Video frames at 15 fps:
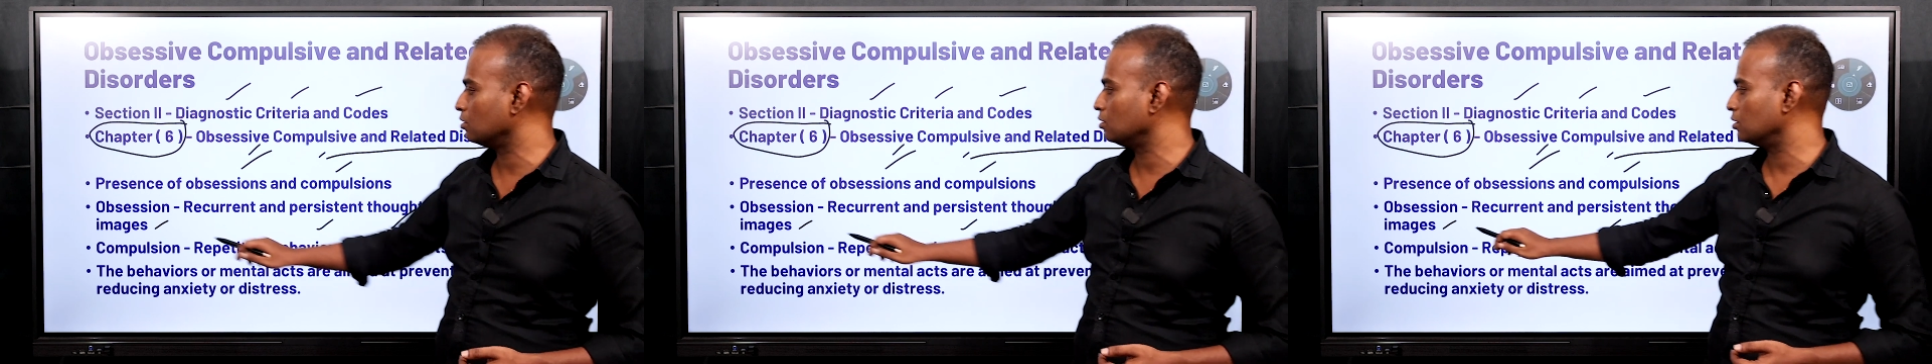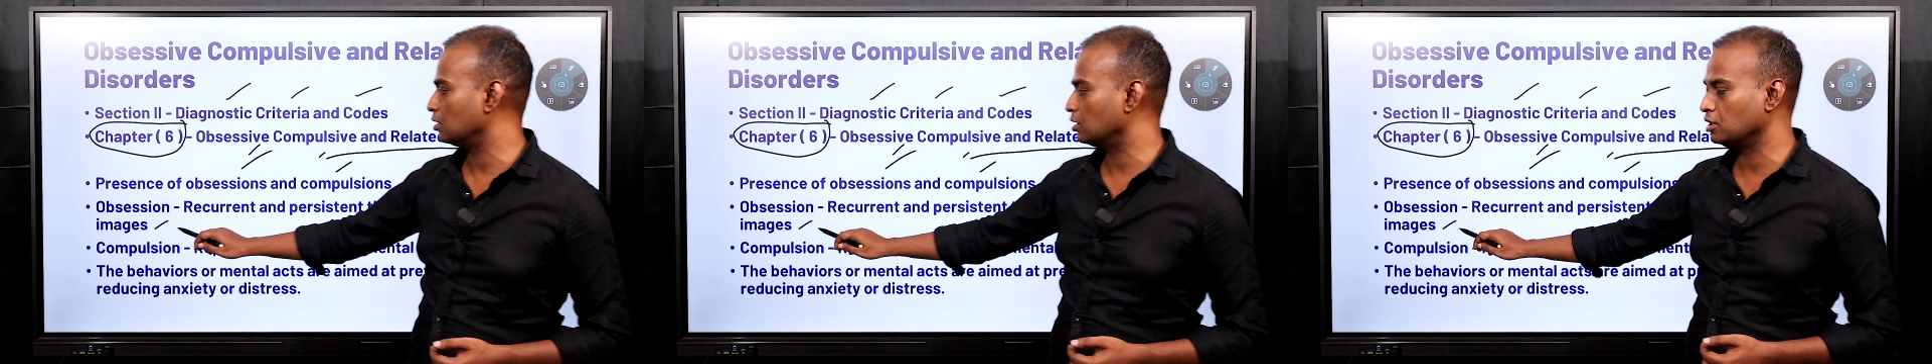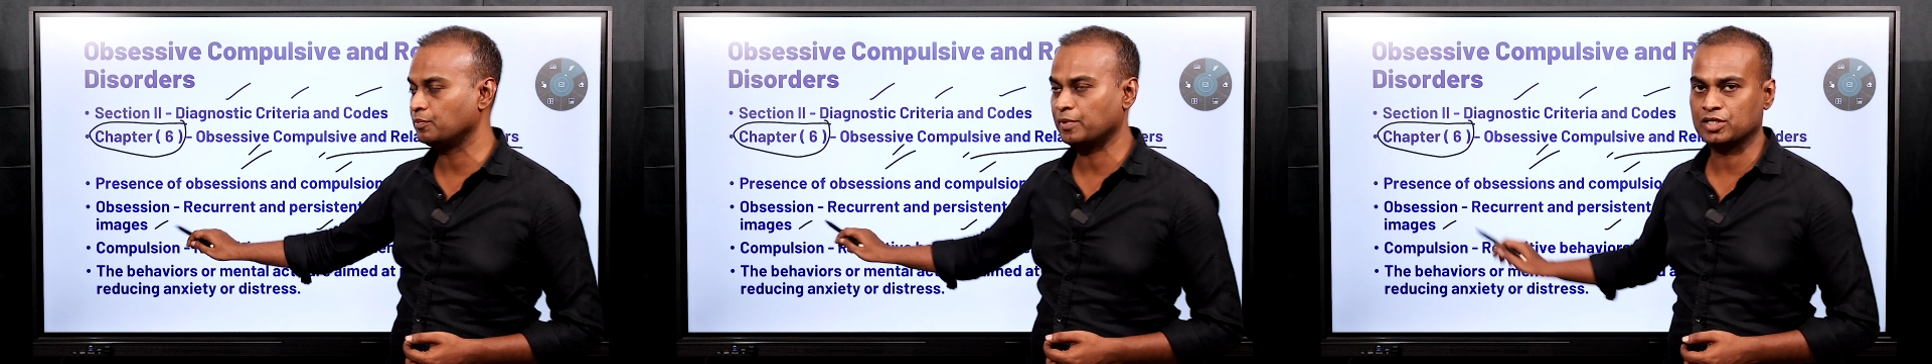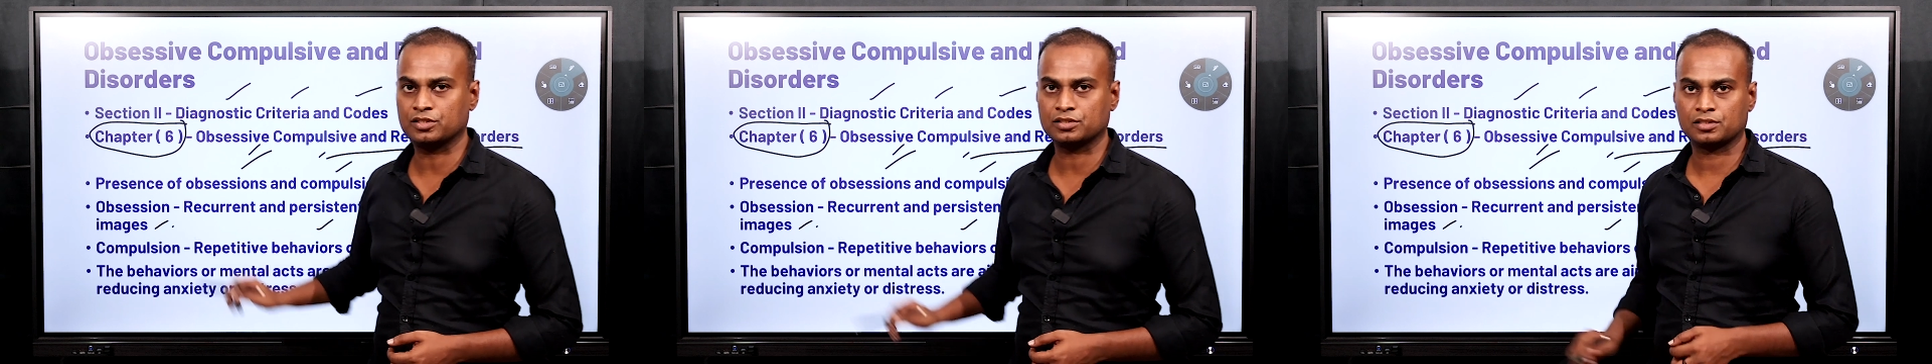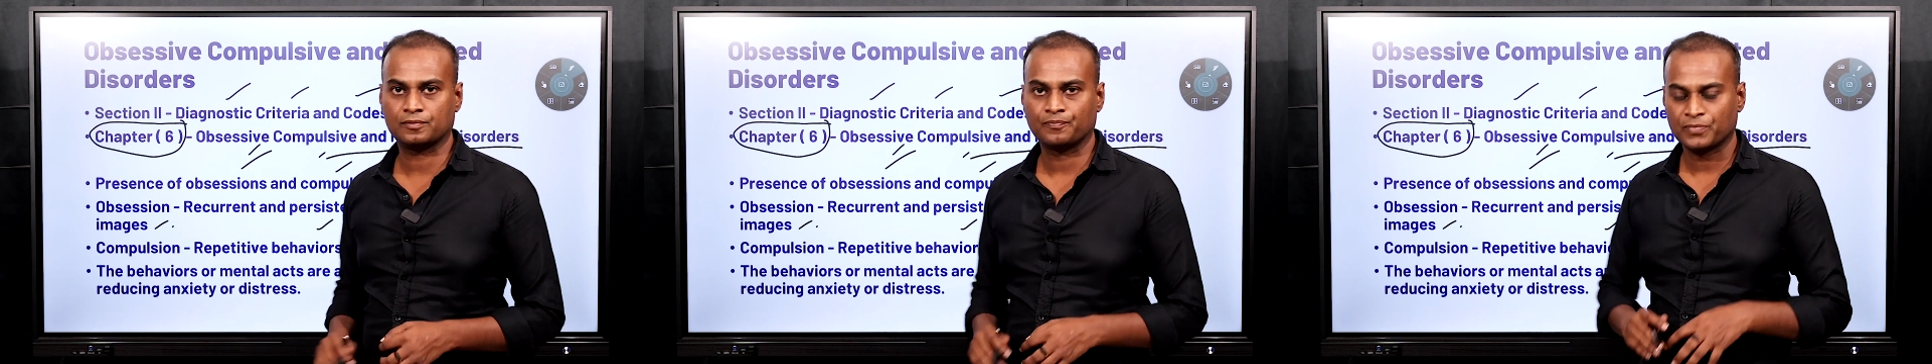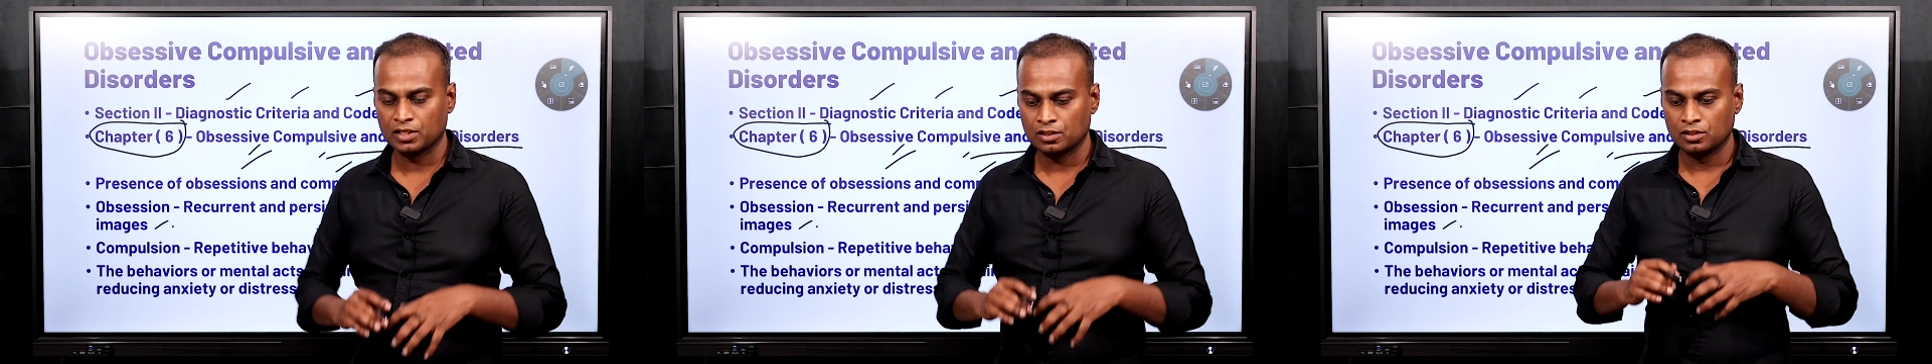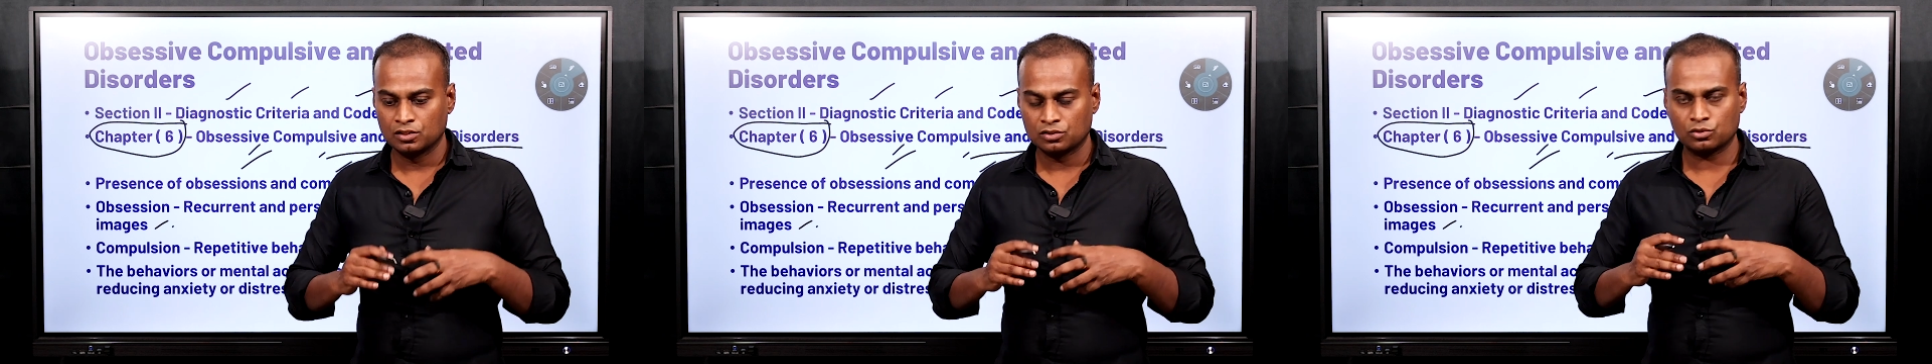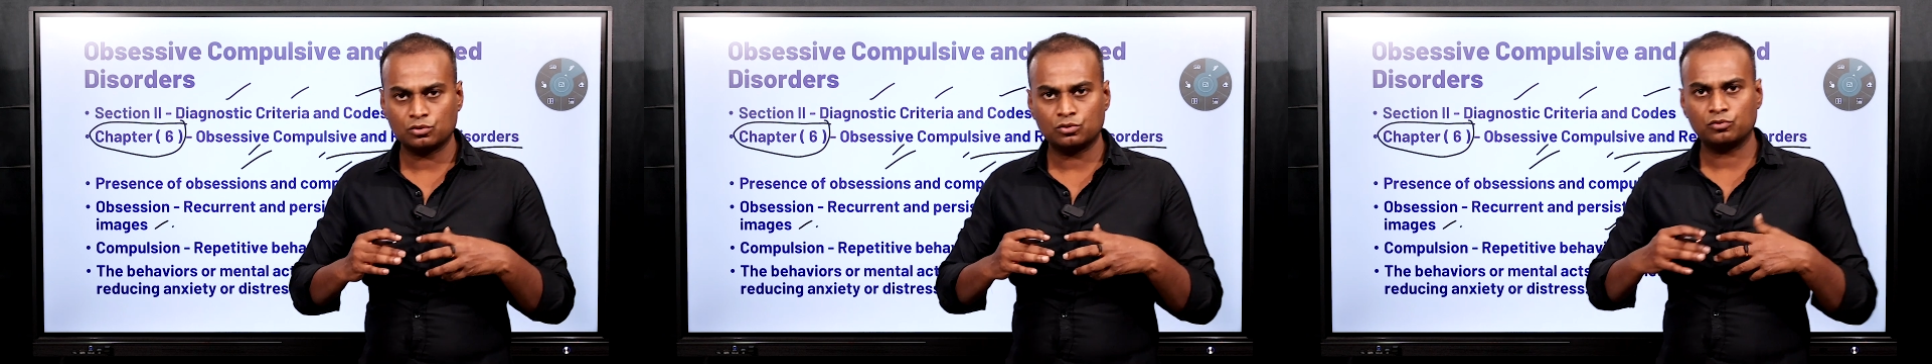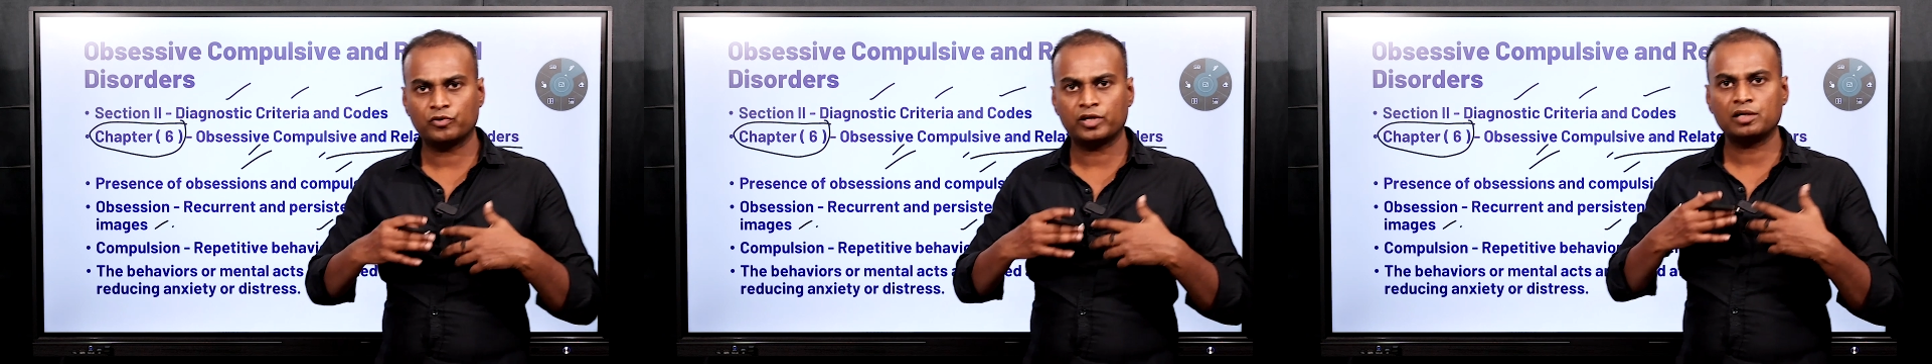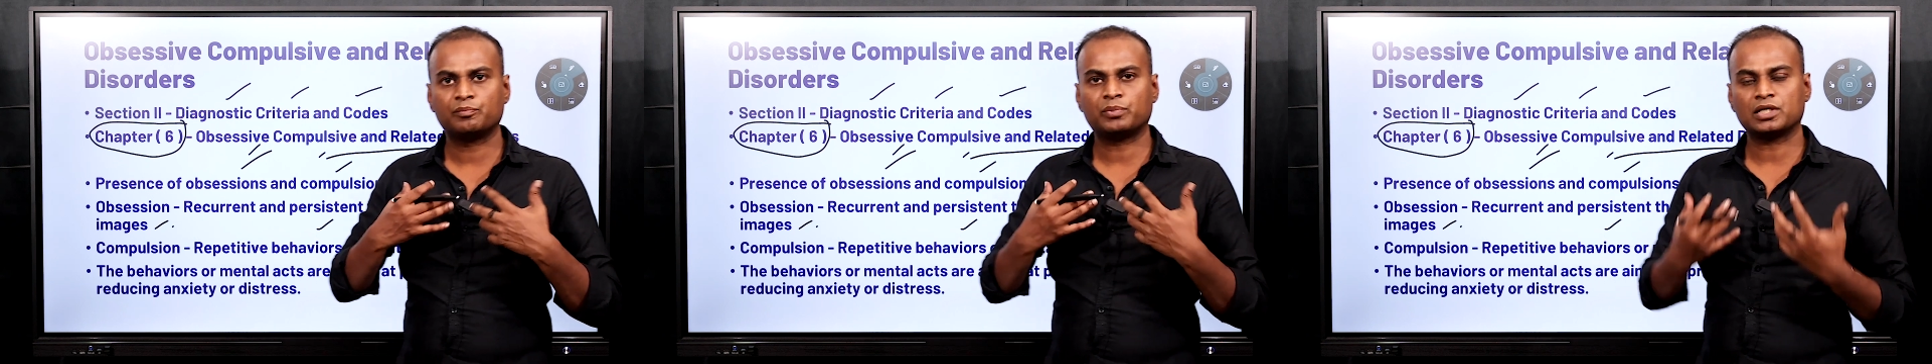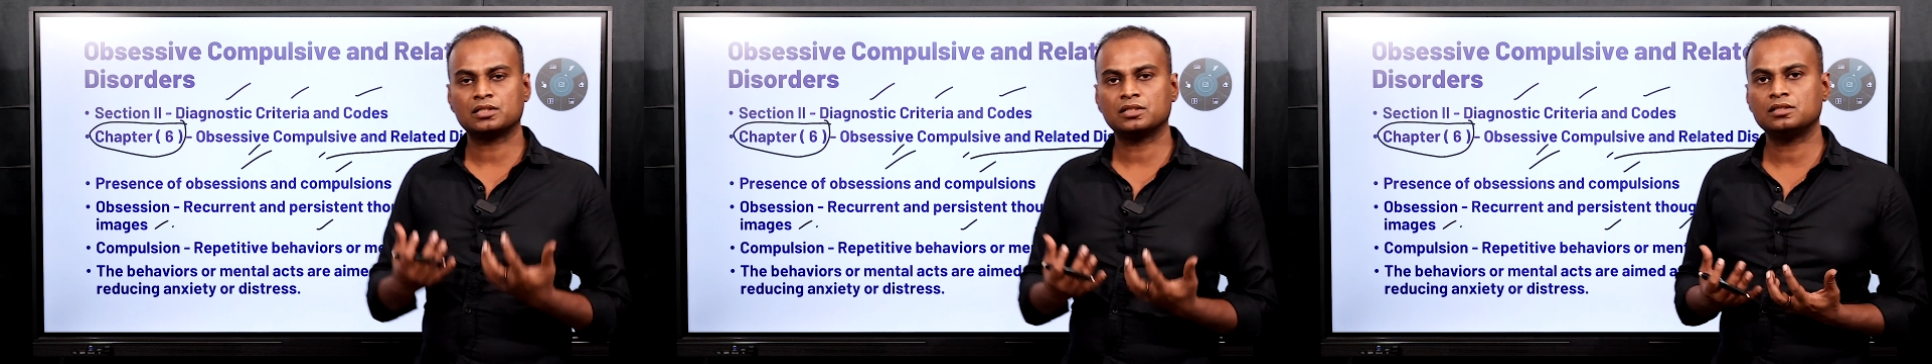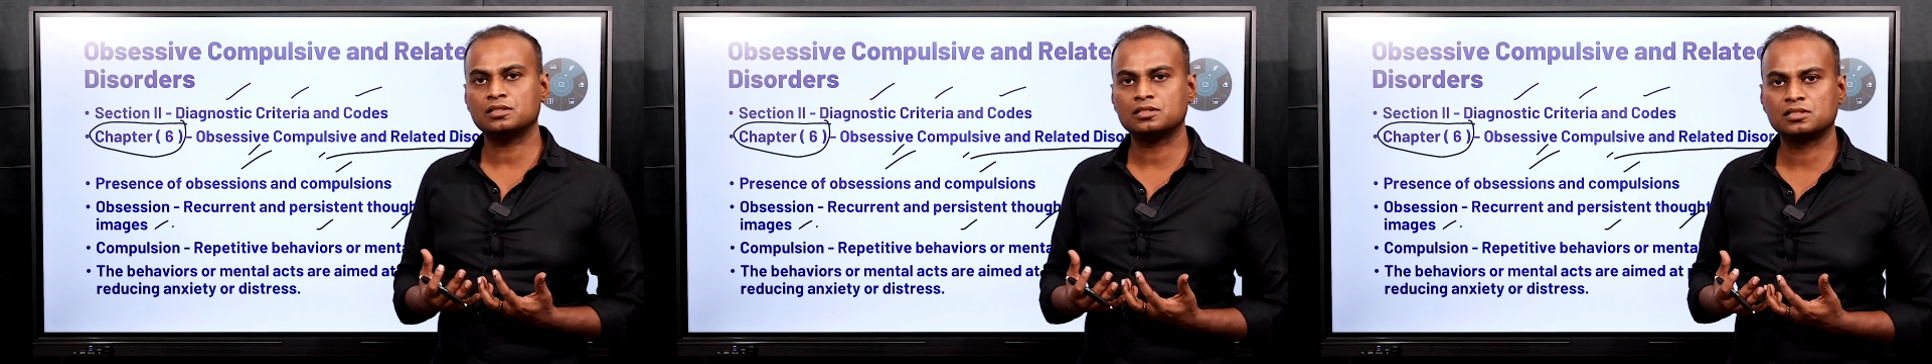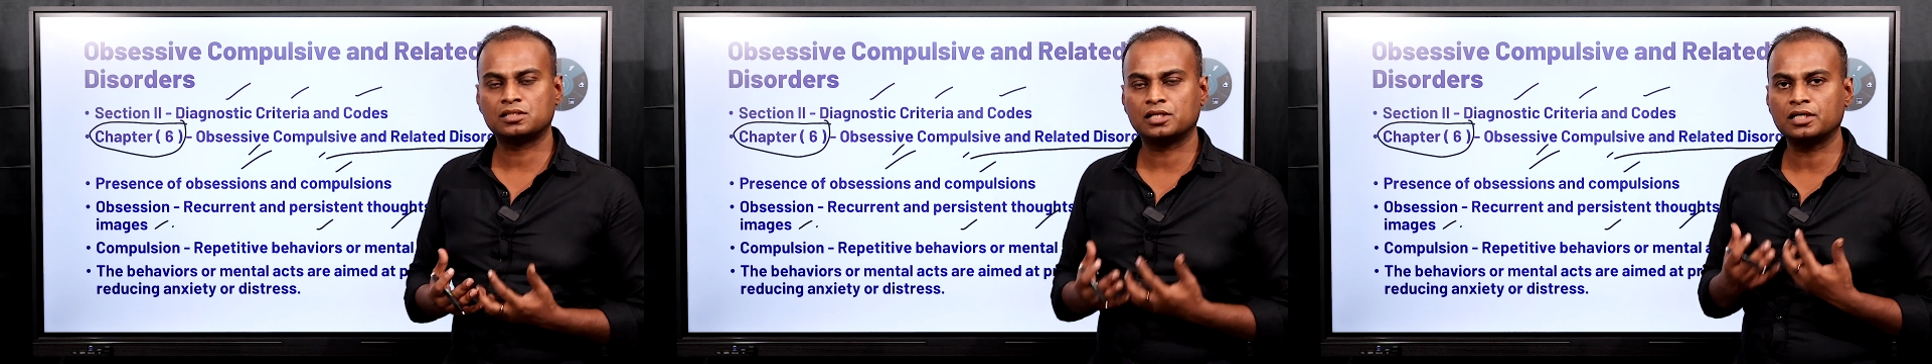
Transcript: or images. So when a person is